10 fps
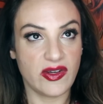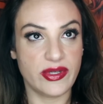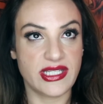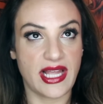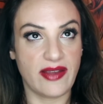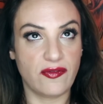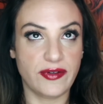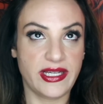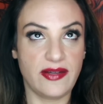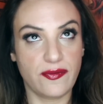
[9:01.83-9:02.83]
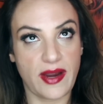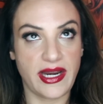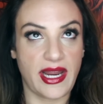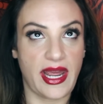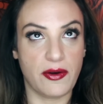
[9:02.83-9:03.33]
it was like Freaky
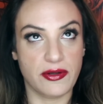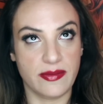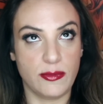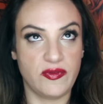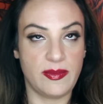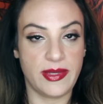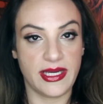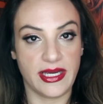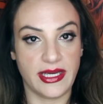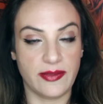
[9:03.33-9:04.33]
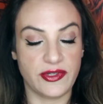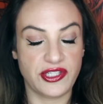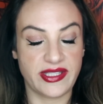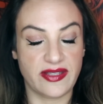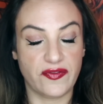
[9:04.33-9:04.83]
Friday or the movie Big and it was
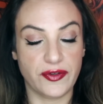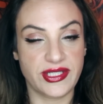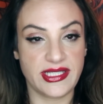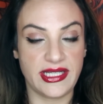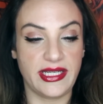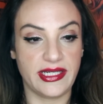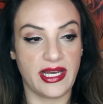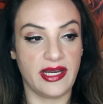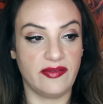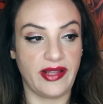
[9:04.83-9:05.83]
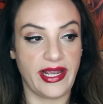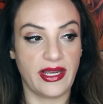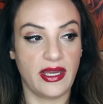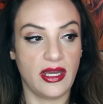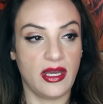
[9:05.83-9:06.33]
just the first scene of
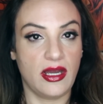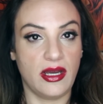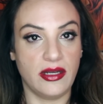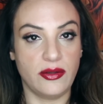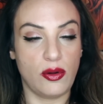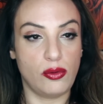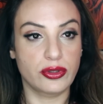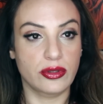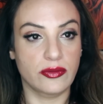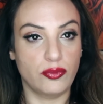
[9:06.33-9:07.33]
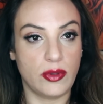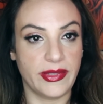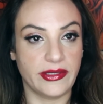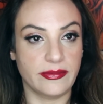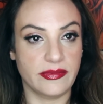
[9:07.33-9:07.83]
like an older
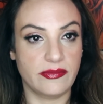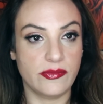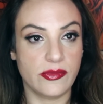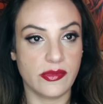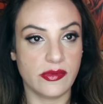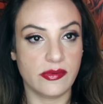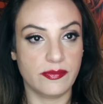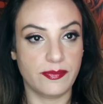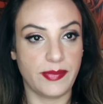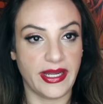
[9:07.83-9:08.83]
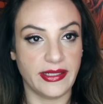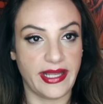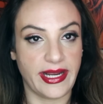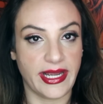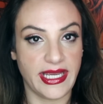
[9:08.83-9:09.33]
woman, but
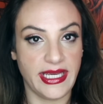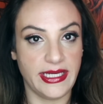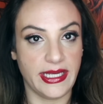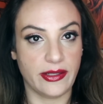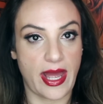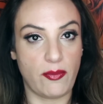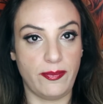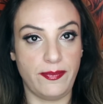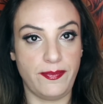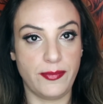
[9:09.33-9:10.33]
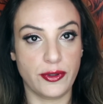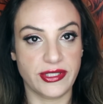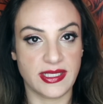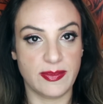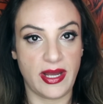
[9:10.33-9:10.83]
like a kid in that
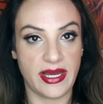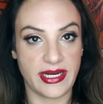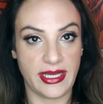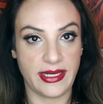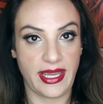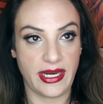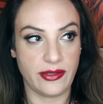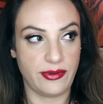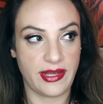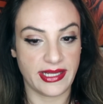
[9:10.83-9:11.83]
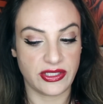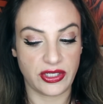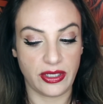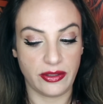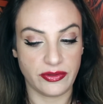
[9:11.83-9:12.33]
person's body and who gets
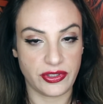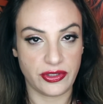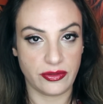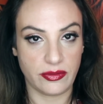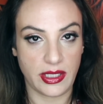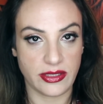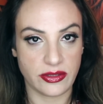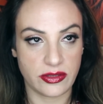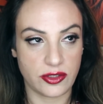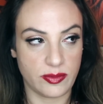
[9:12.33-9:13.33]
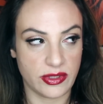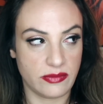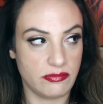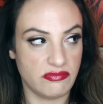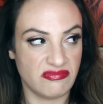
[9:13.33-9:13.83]
to go to a stupid,